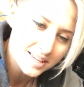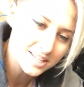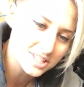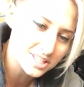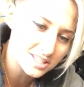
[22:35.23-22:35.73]

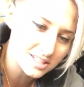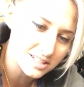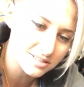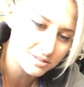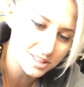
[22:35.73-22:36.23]
It's just
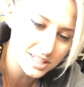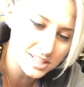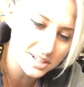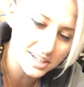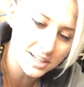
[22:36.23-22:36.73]
really
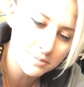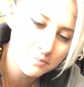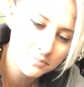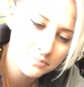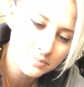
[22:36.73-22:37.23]
dirty.
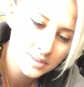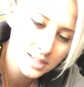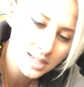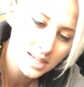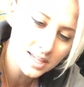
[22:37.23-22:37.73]

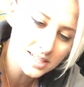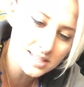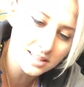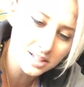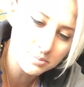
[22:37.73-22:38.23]
It
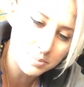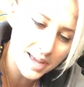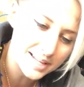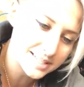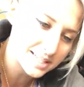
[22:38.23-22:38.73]
doesn't look
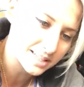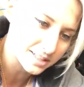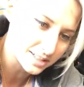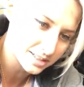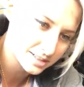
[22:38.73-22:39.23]
bent
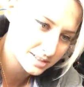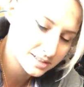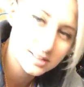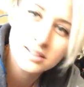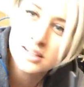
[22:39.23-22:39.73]
either,
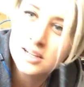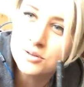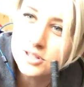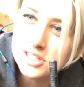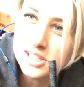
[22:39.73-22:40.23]

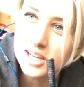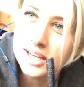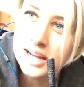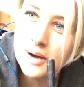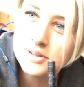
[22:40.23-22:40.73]
which is
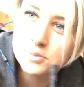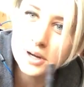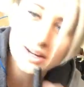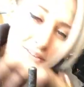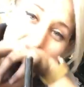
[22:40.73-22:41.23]
good. I was
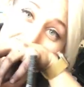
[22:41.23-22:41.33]
worried if